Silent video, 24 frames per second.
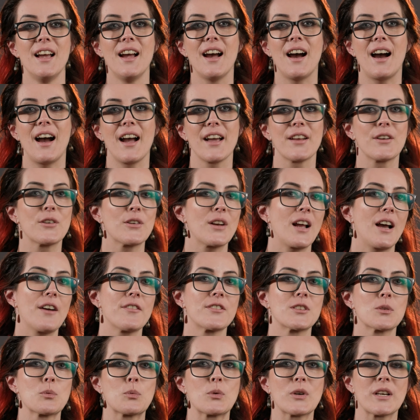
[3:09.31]
I don't have
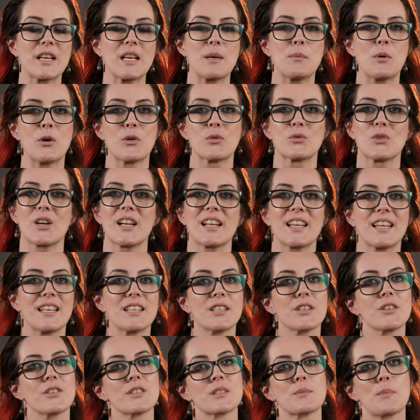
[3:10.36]
to worry about running
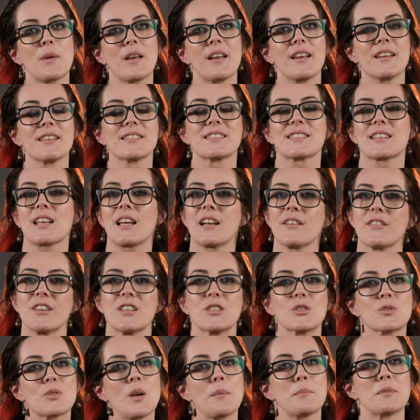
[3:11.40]
into her space, kind of
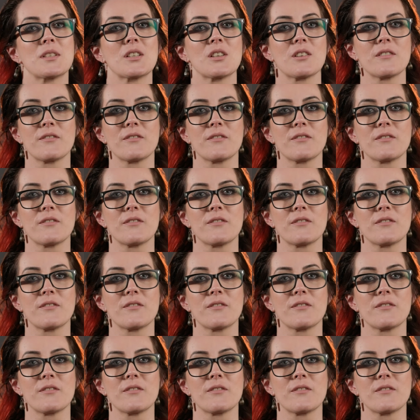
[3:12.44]
interrupting her